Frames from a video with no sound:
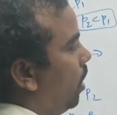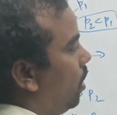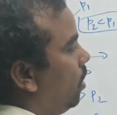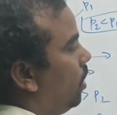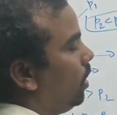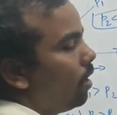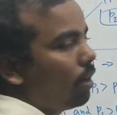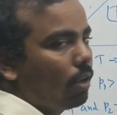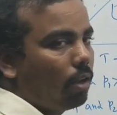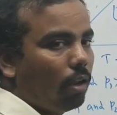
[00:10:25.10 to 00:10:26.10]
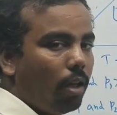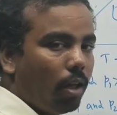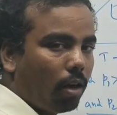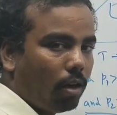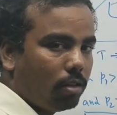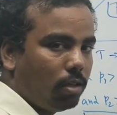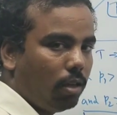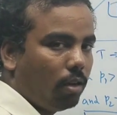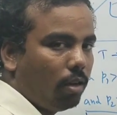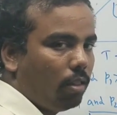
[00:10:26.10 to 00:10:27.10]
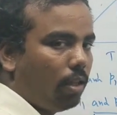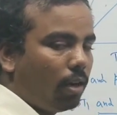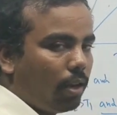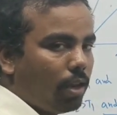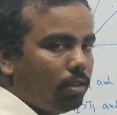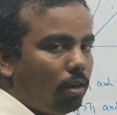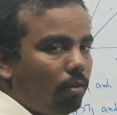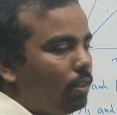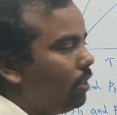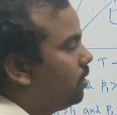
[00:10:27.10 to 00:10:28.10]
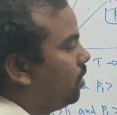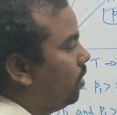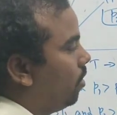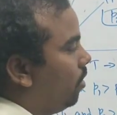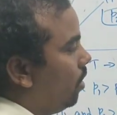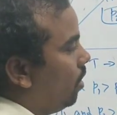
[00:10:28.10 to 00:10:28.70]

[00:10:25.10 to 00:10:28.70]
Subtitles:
R, T are constant and they are cancelled with each other.